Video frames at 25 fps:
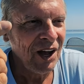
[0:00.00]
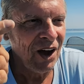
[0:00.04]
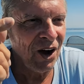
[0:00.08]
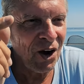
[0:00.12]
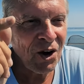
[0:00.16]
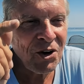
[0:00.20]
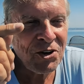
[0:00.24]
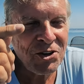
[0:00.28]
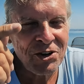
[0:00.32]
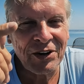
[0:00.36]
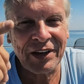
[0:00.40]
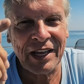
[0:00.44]

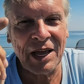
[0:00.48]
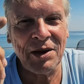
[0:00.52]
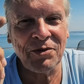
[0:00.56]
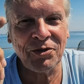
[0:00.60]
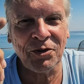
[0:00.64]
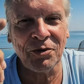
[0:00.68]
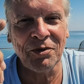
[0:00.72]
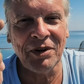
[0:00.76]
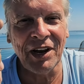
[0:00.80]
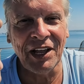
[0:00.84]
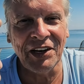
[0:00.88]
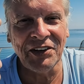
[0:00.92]
oh, you came
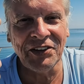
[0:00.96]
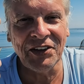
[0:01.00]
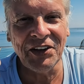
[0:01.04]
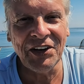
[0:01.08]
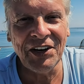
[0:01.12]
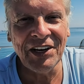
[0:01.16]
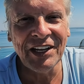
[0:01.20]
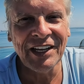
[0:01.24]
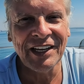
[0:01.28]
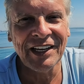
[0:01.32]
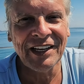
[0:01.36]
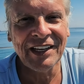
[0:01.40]
from
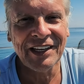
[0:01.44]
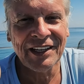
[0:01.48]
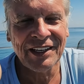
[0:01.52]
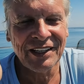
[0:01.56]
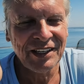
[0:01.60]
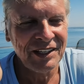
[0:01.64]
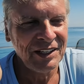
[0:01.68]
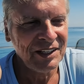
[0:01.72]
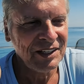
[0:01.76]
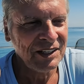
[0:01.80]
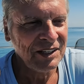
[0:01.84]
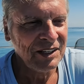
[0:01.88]
London
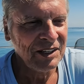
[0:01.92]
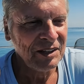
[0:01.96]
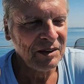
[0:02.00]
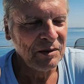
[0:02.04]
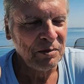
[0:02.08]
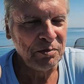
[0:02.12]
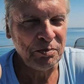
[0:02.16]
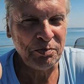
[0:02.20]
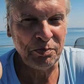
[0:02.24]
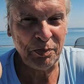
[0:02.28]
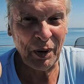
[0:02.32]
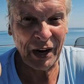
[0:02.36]

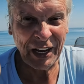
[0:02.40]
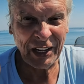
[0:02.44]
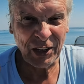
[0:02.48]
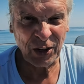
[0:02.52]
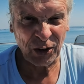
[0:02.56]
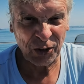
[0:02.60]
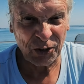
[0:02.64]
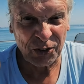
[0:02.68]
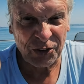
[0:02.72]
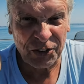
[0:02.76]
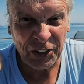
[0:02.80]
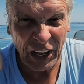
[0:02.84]
by
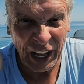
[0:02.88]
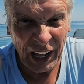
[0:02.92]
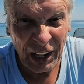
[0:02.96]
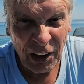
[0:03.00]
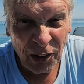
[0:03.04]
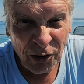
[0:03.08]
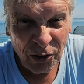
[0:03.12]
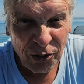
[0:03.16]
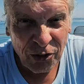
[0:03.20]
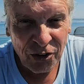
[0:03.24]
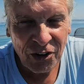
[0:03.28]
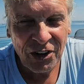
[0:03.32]

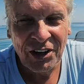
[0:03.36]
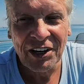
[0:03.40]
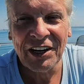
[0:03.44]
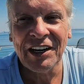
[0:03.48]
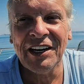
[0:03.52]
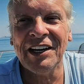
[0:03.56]
yourself?